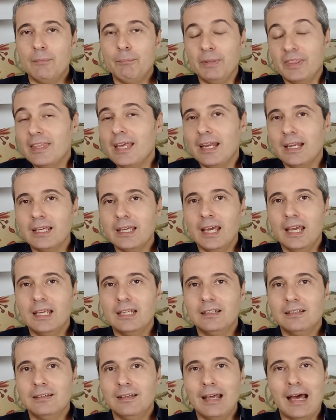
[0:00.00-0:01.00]
But then
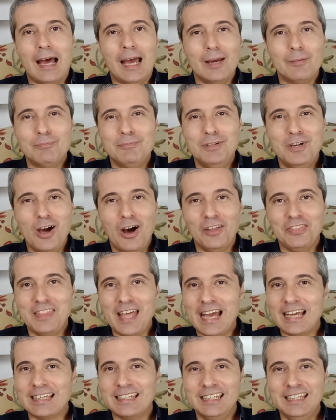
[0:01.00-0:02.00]
again, I'm not
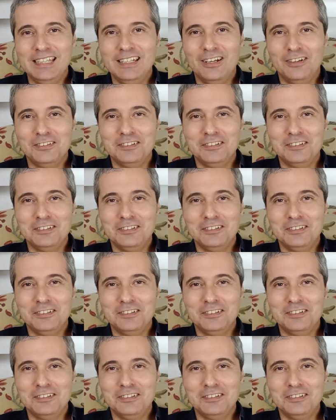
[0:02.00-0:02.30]
that keen